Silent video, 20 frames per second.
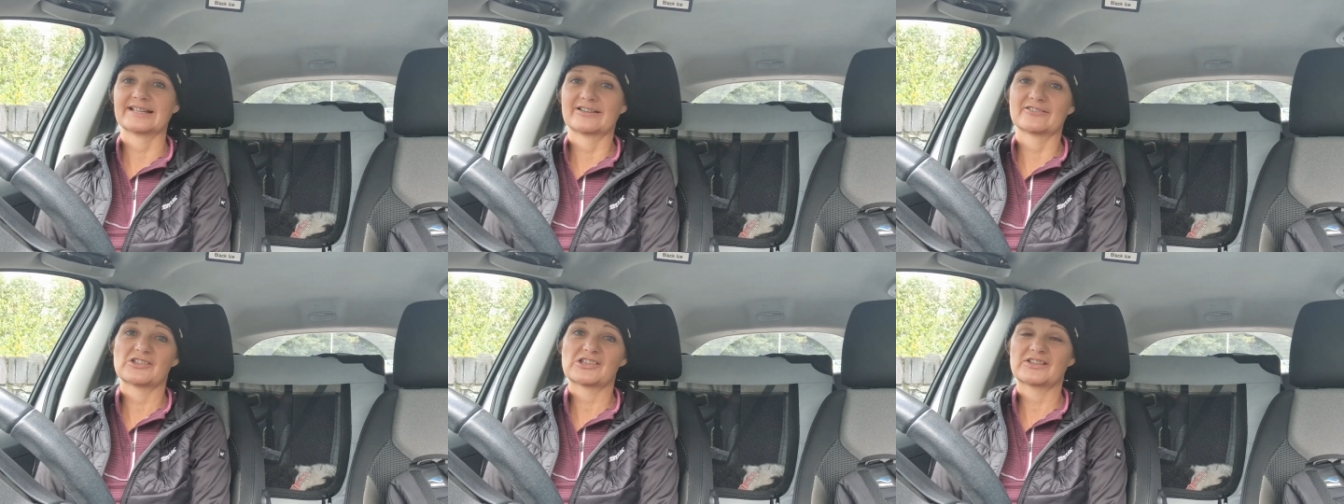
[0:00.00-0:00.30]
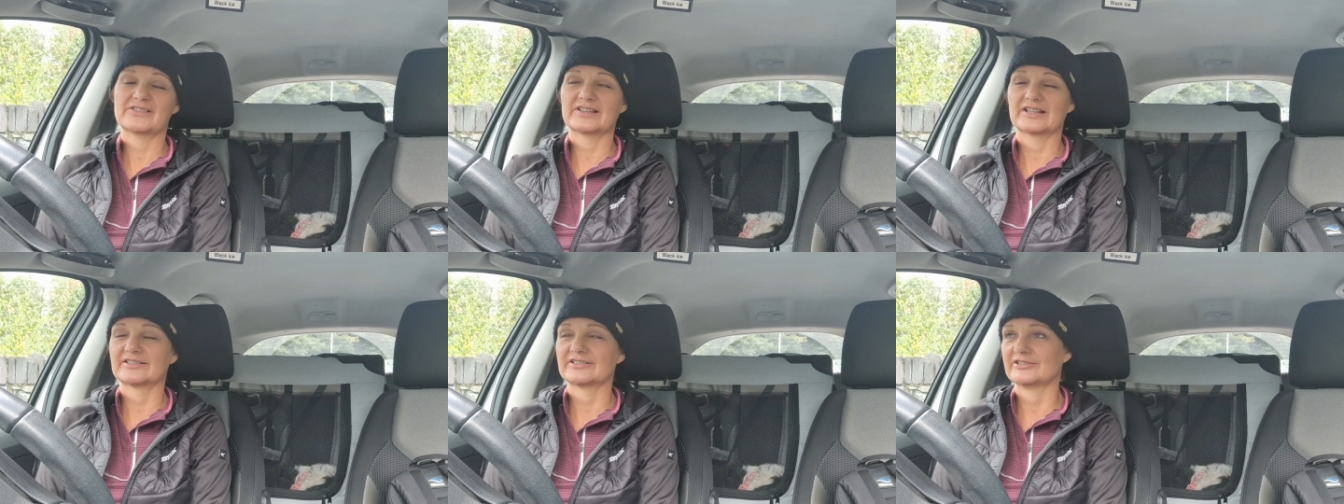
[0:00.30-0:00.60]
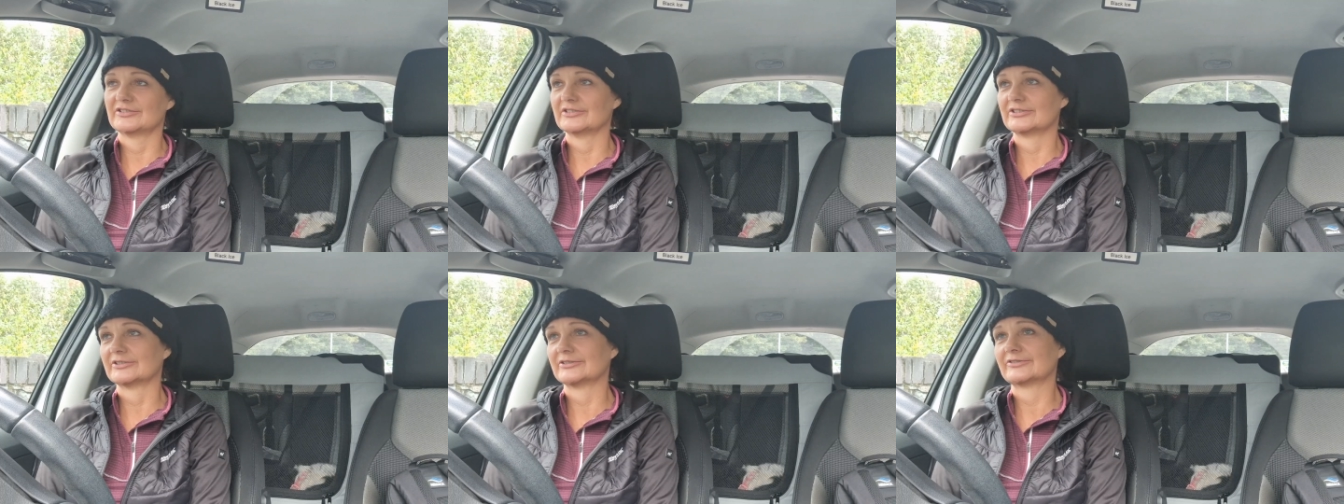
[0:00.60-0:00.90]
down, she's had
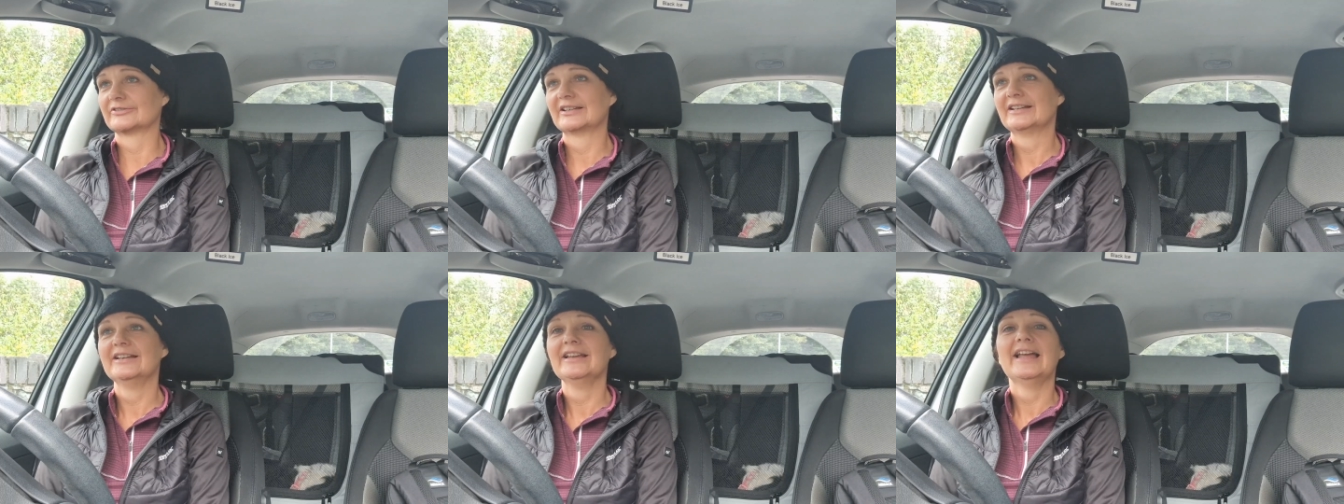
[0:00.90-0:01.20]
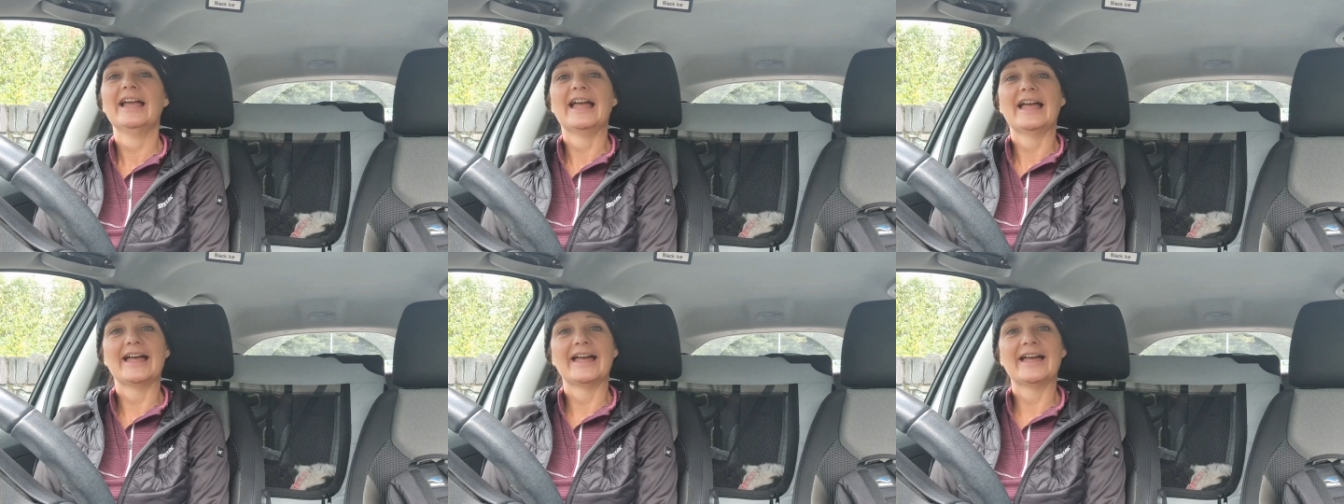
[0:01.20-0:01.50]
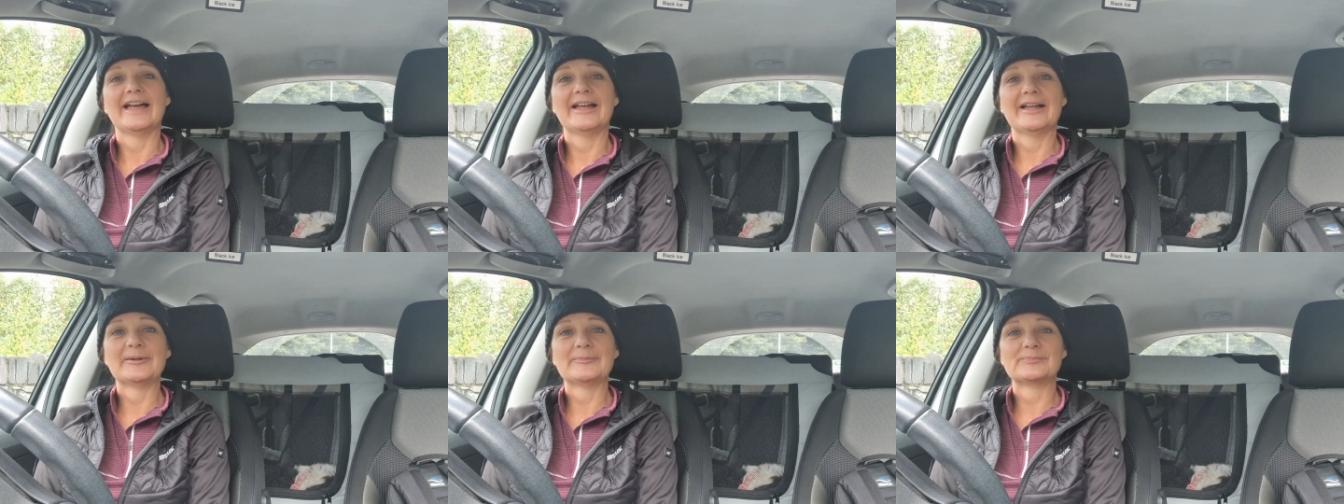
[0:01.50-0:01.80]
enough. We
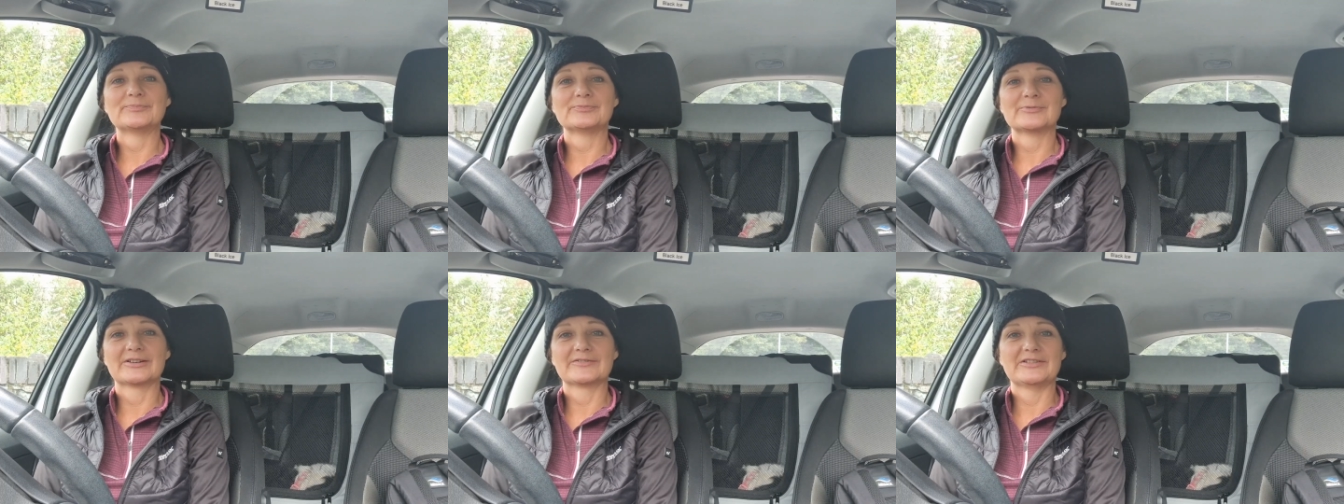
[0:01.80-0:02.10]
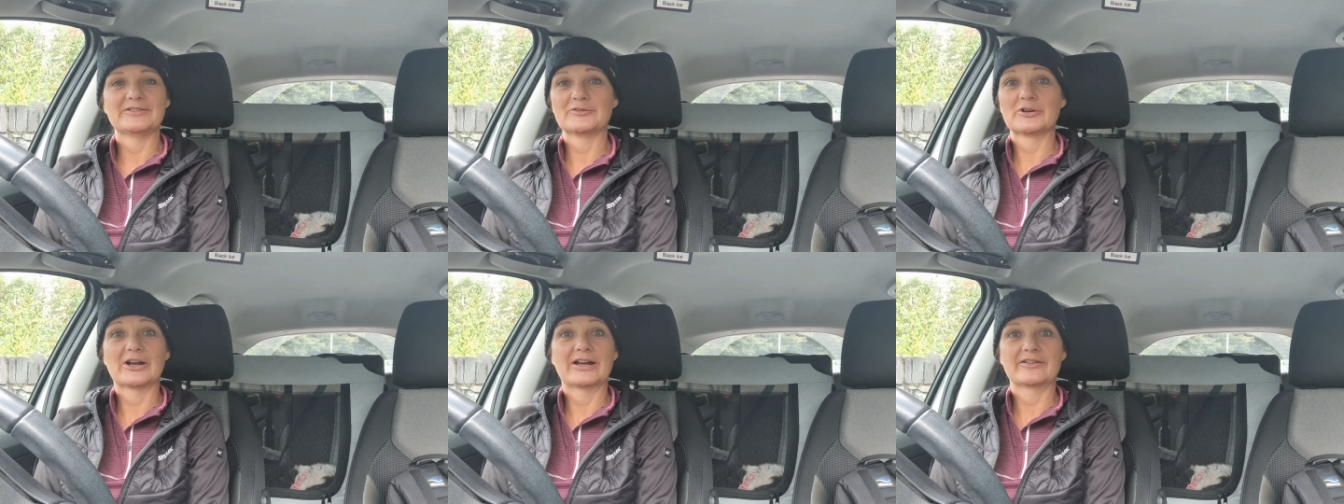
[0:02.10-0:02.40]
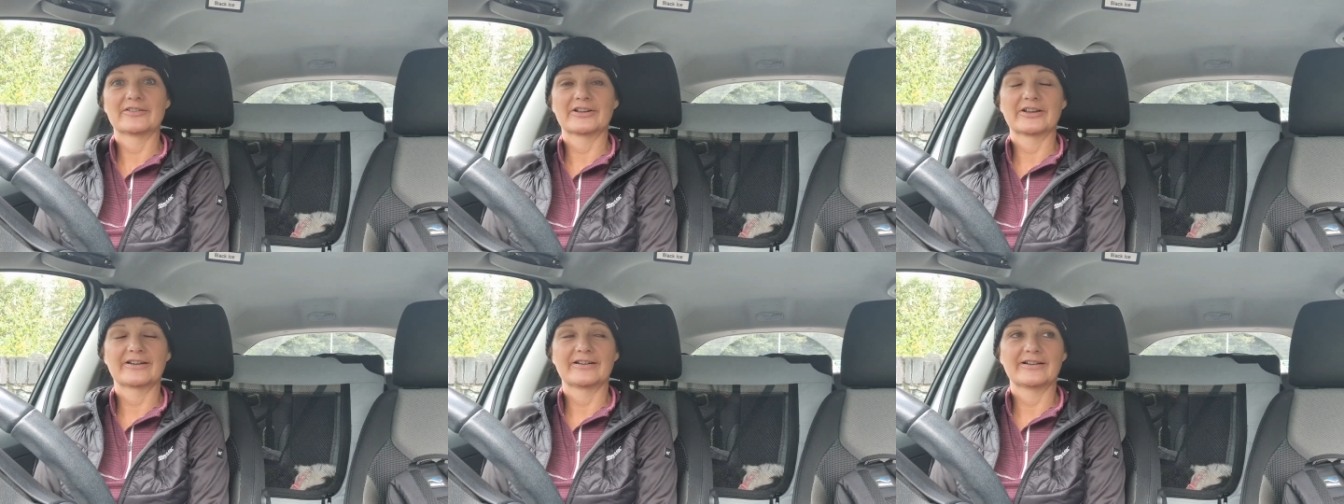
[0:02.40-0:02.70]
haven't even got
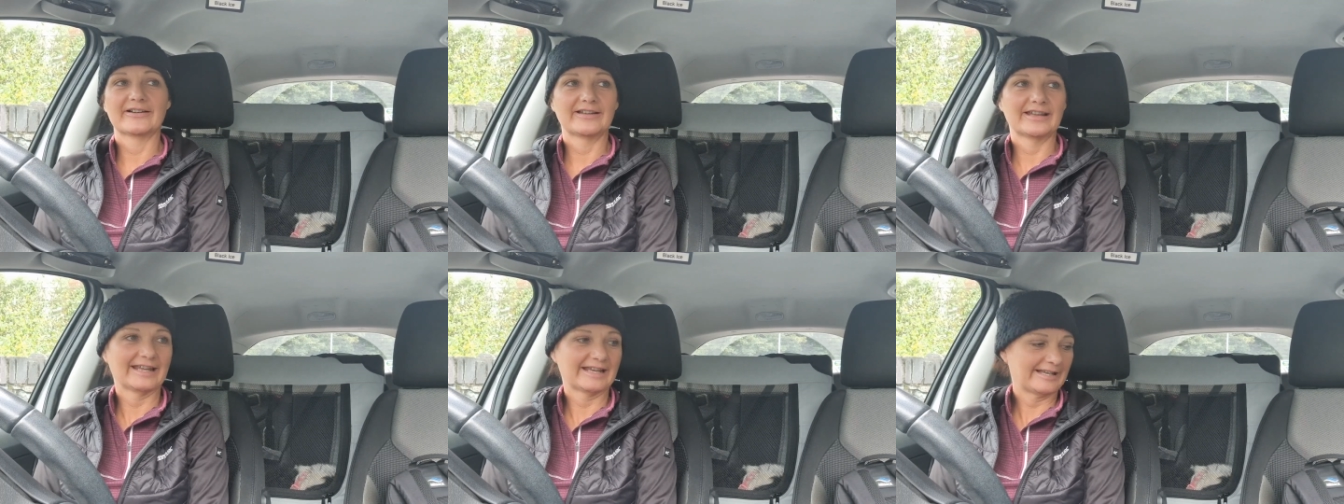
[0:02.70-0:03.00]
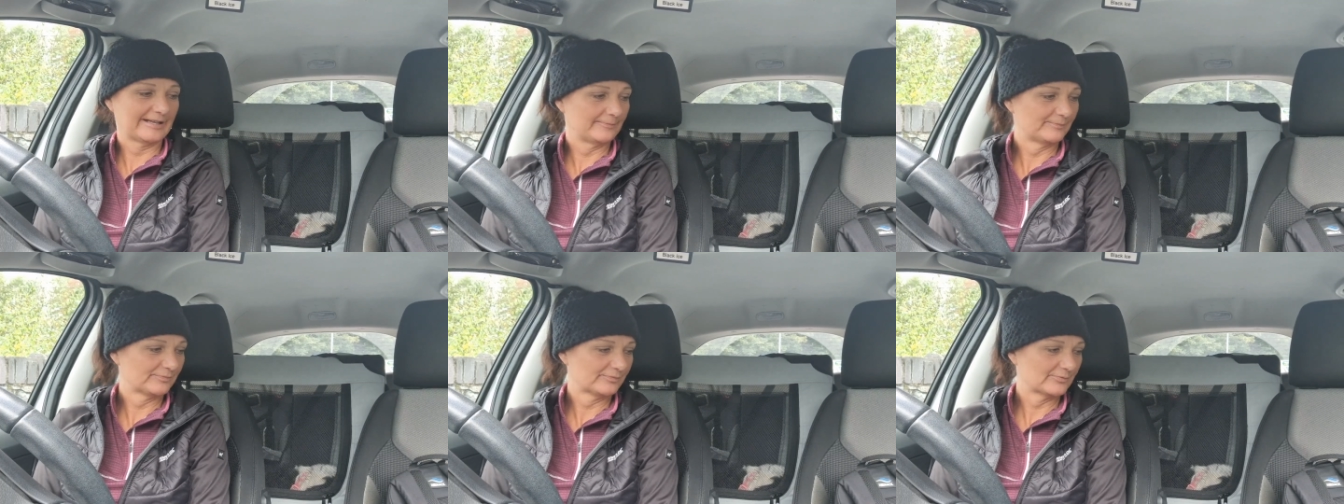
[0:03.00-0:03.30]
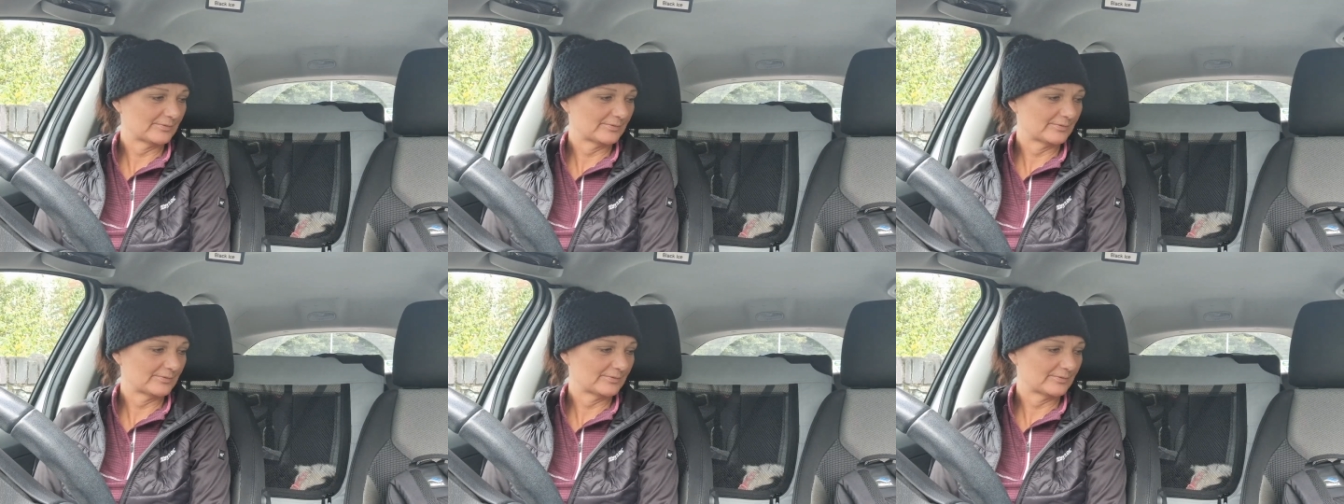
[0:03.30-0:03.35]
out of the car yet.